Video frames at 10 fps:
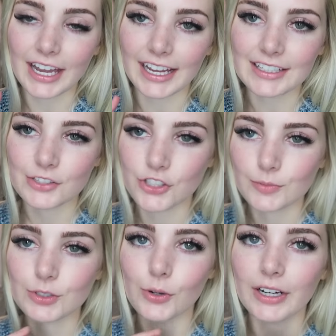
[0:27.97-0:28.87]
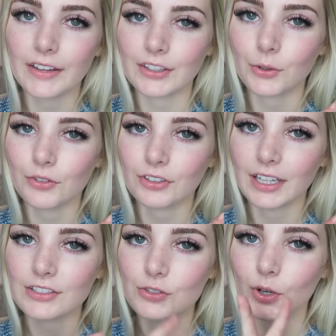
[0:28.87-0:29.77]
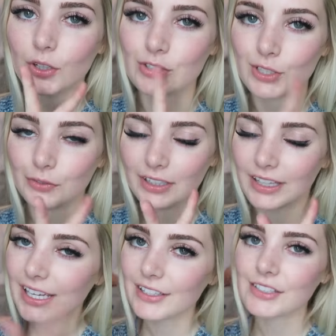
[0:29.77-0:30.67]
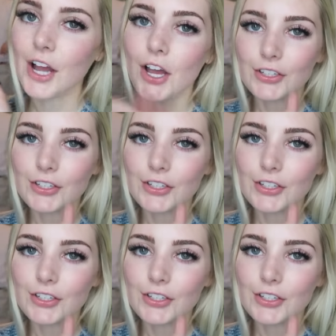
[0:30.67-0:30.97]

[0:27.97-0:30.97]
I guess the Jeep tour and the Northern Lights tour are two different things.